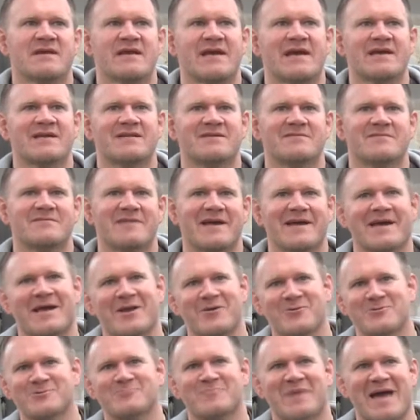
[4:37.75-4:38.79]
and that
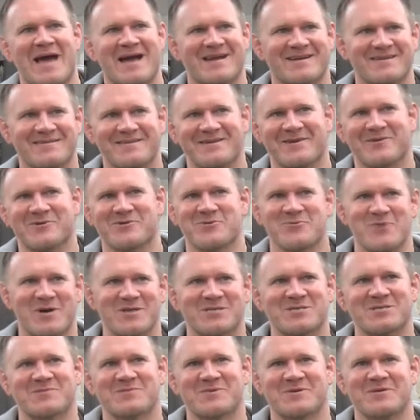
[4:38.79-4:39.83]
kind of goes back to the other
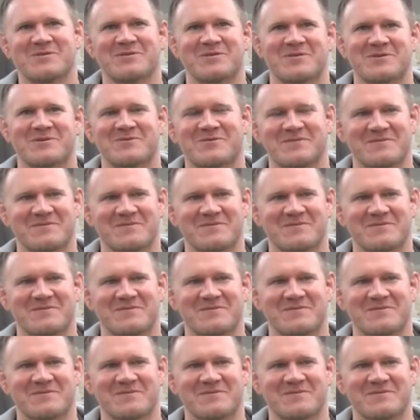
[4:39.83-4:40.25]
question about